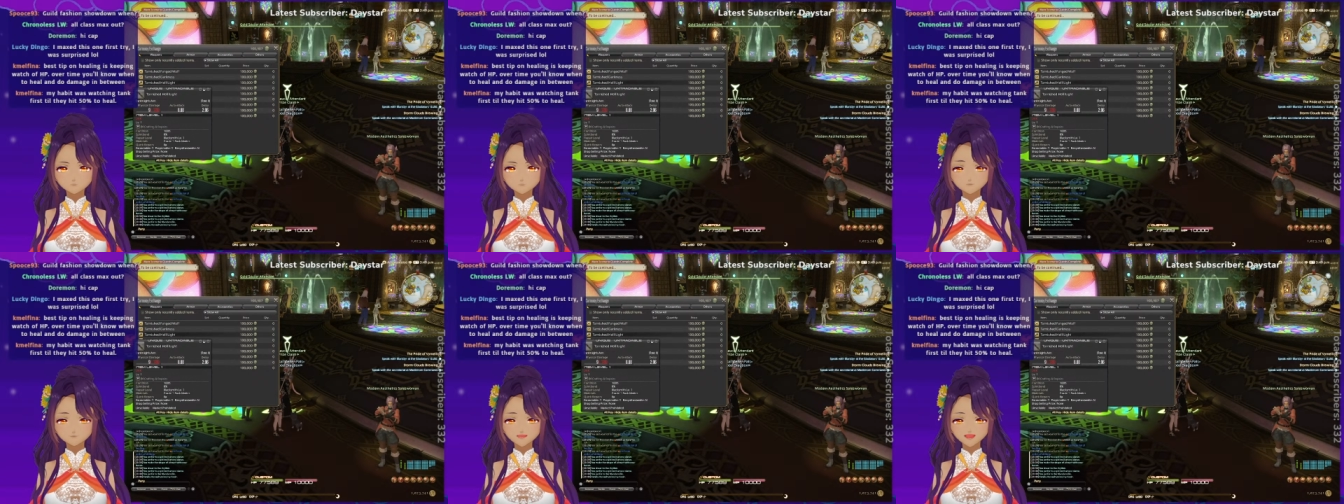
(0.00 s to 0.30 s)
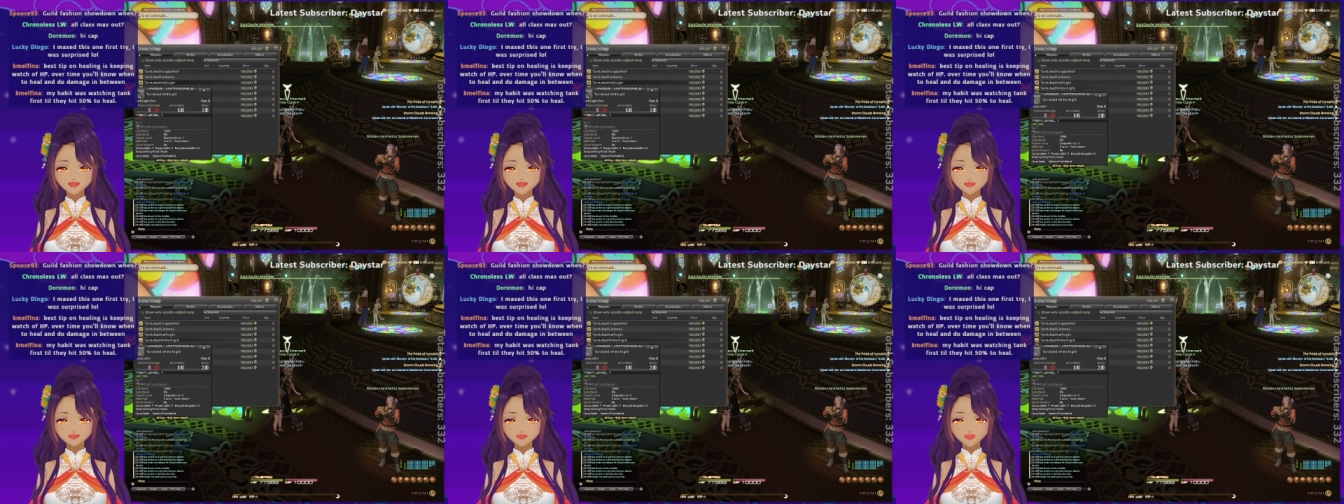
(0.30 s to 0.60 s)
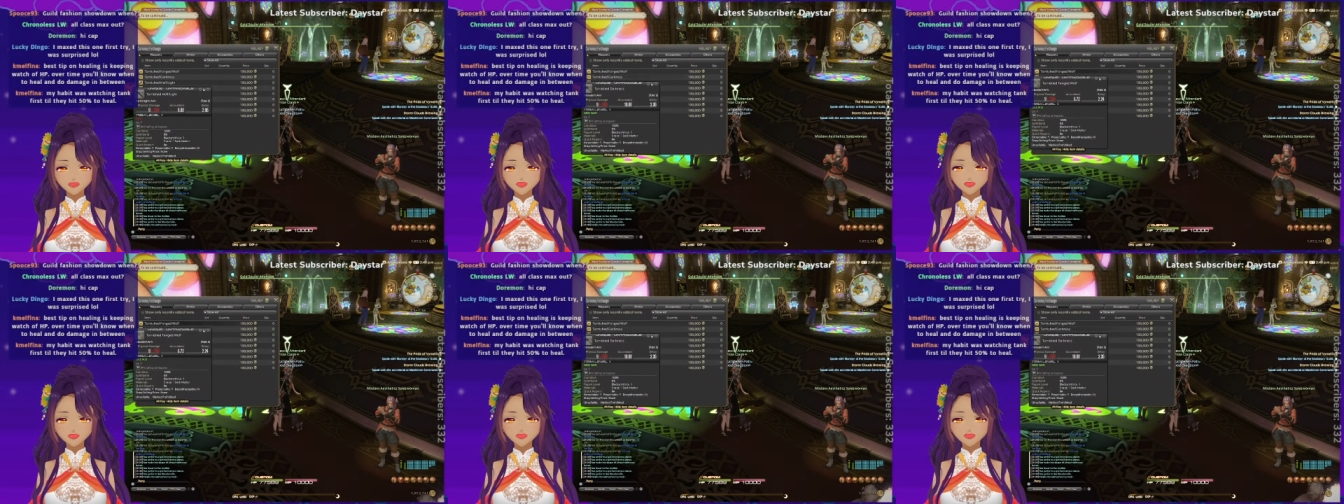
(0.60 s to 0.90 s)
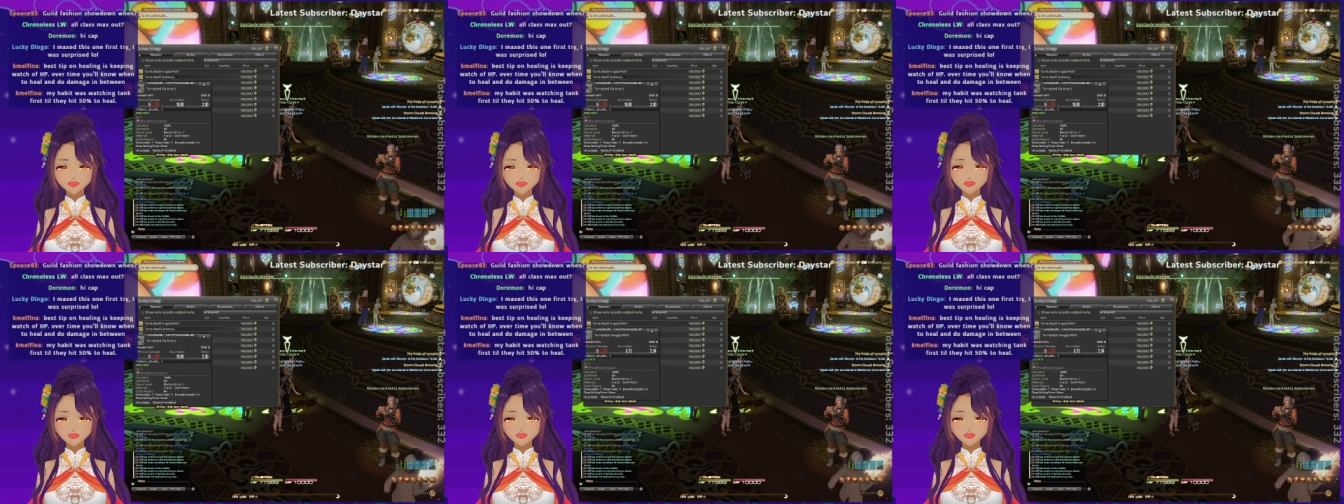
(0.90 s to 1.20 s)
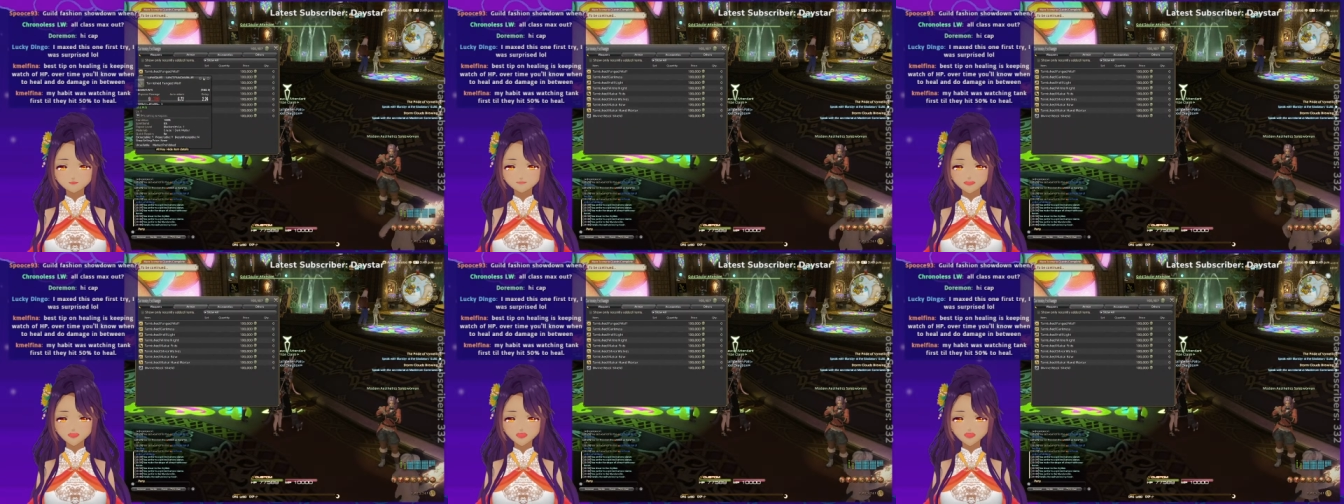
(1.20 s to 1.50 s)
Oh, no!
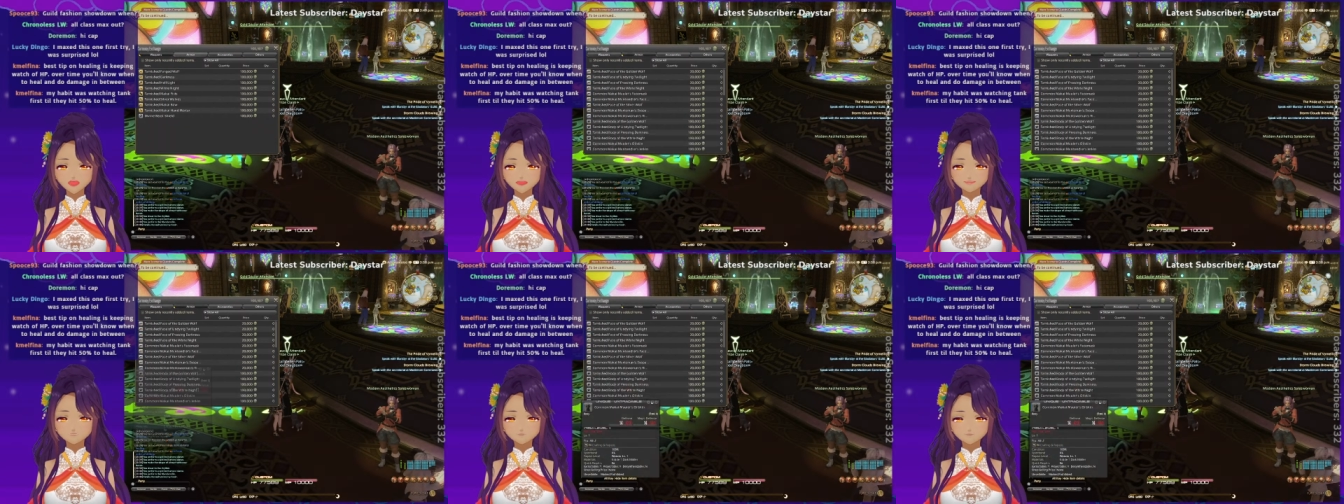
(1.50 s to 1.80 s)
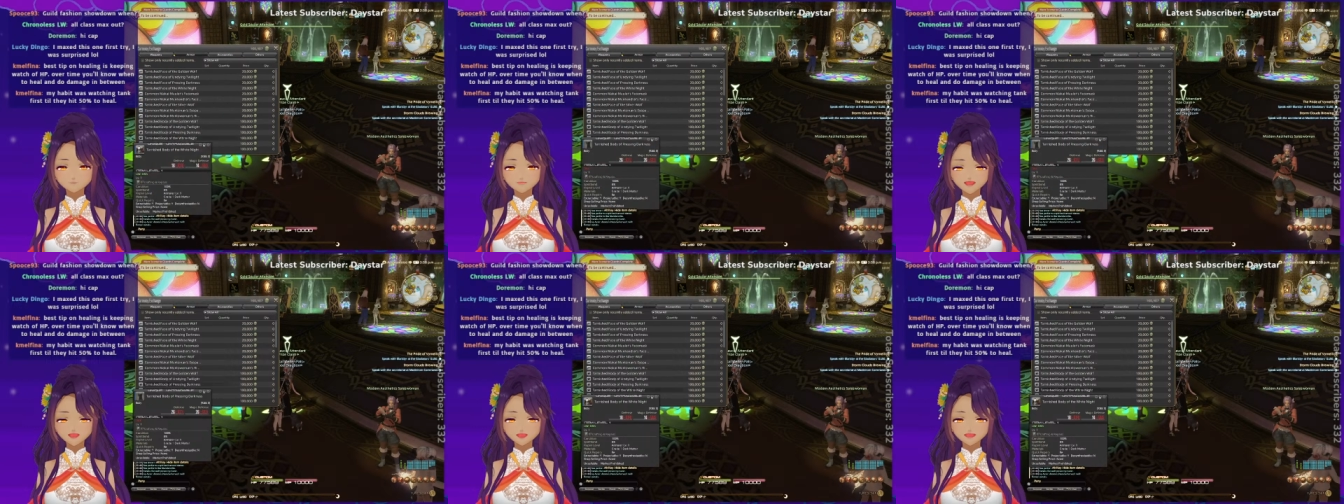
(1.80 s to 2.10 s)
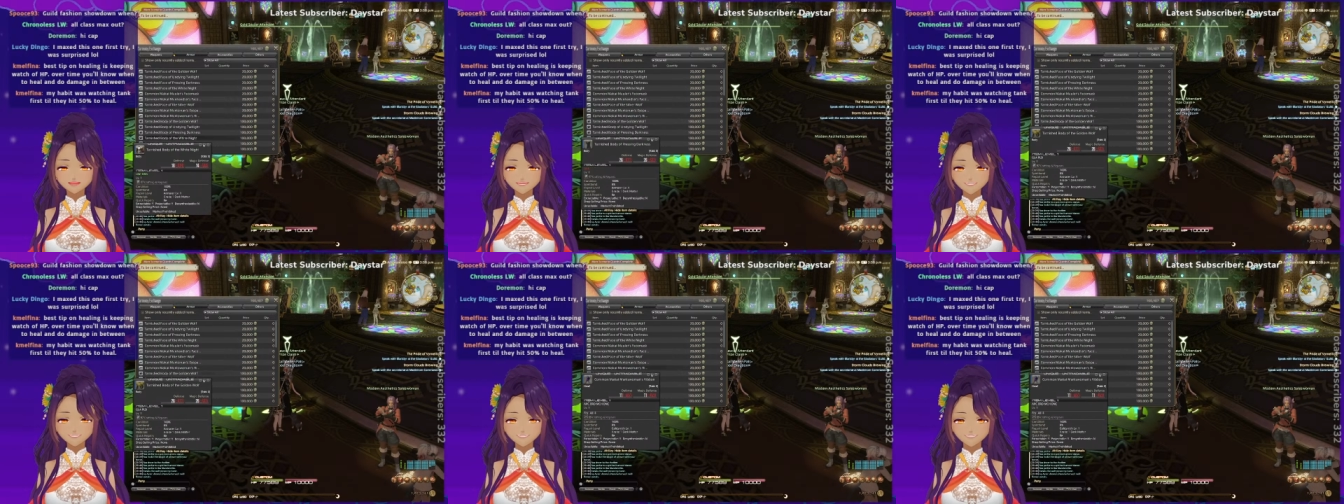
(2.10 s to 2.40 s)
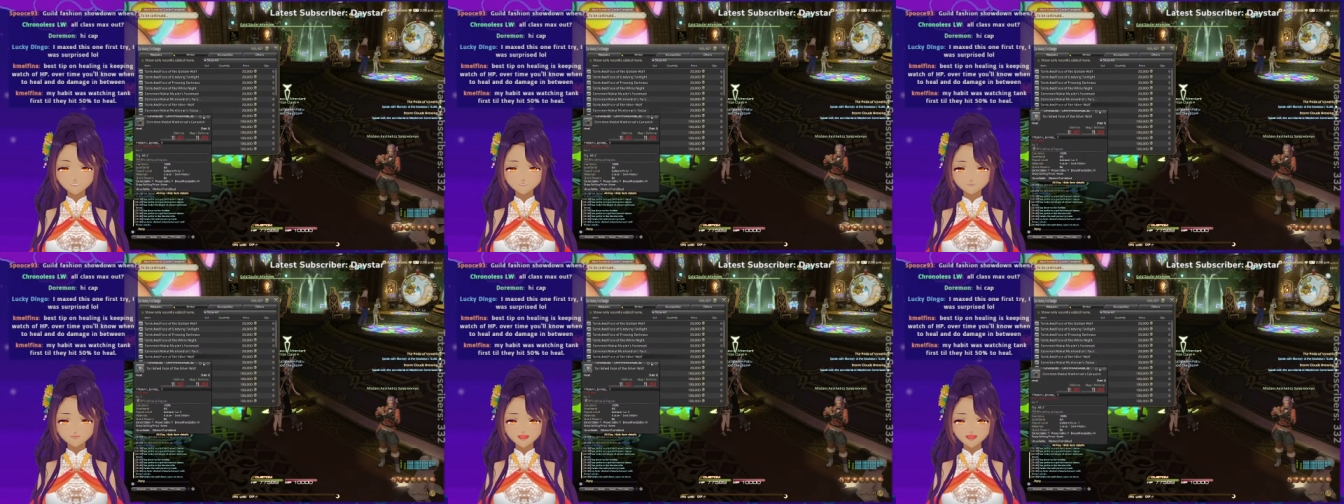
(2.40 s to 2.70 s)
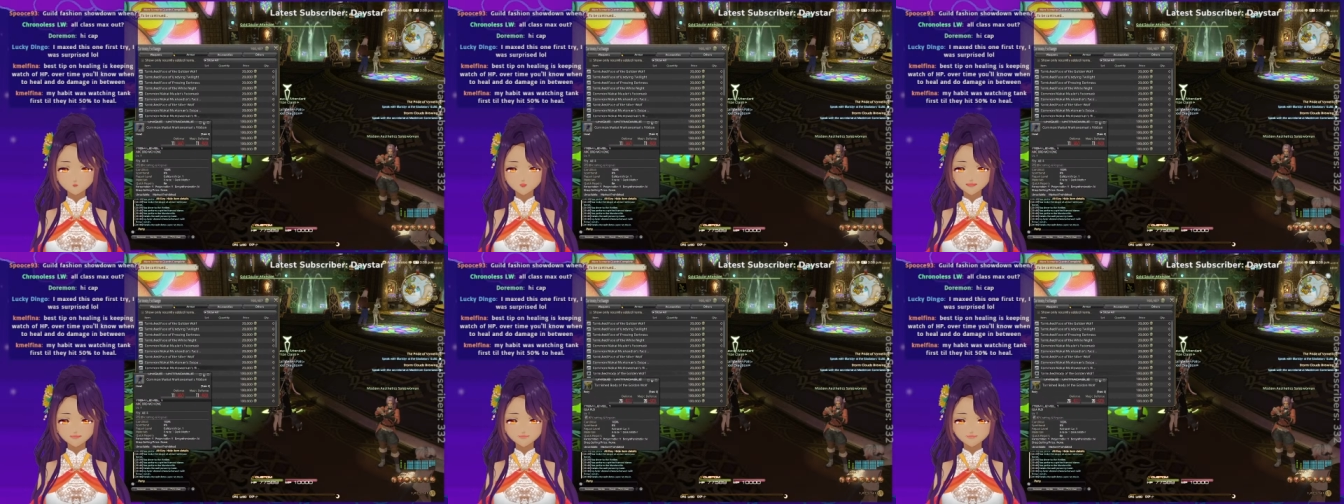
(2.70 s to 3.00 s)
No! I'm okay. I
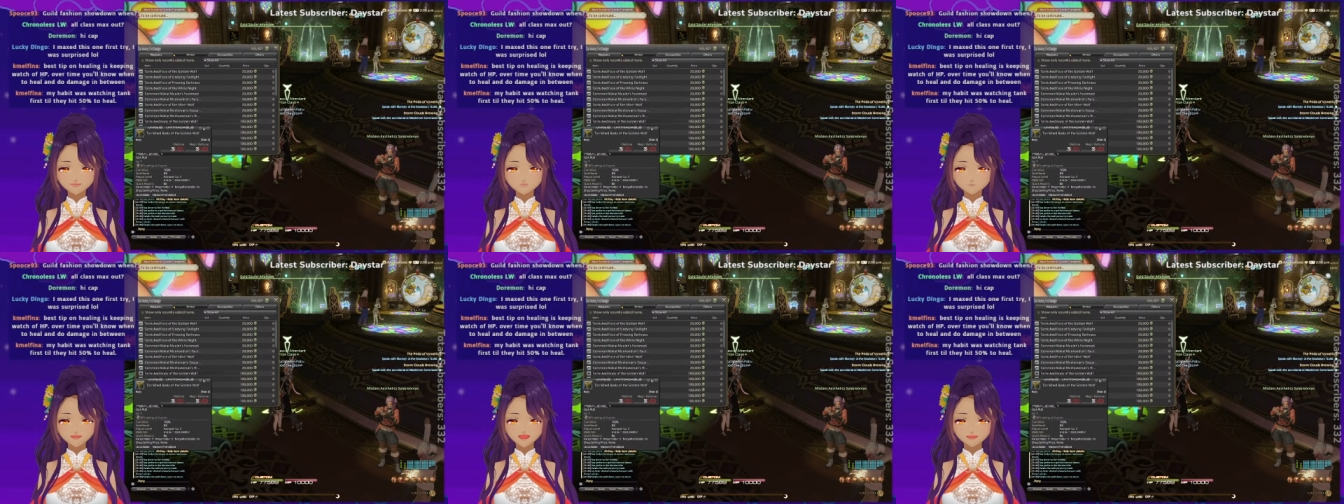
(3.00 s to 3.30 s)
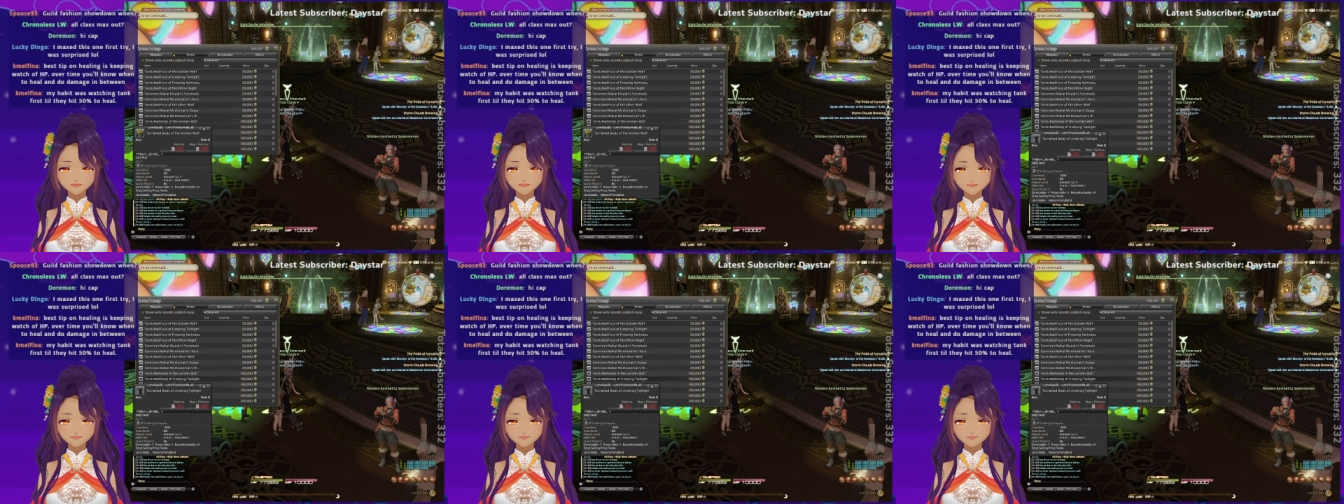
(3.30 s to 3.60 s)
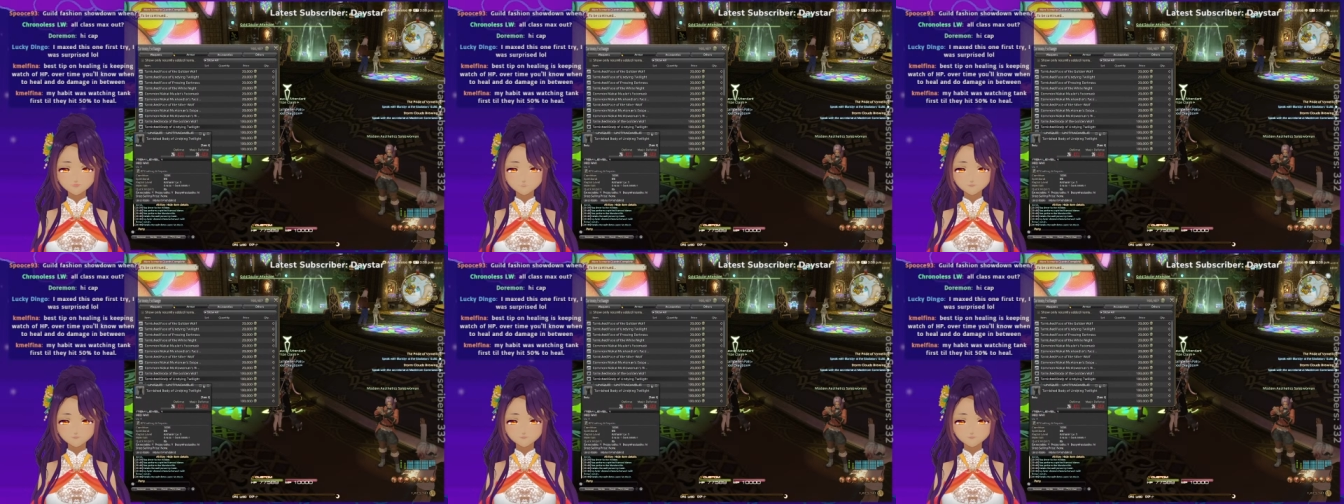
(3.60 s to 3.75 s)
want armor.